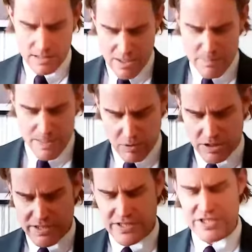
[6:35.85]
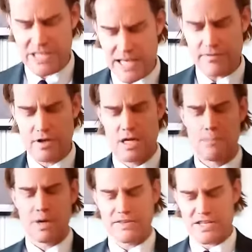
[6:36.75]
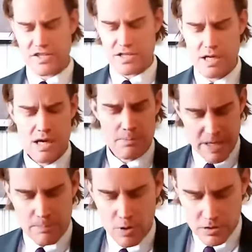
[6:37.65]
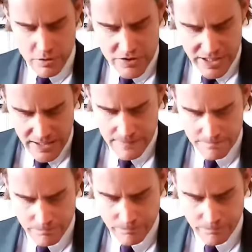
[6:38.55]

That the people are deceived by these people, you see.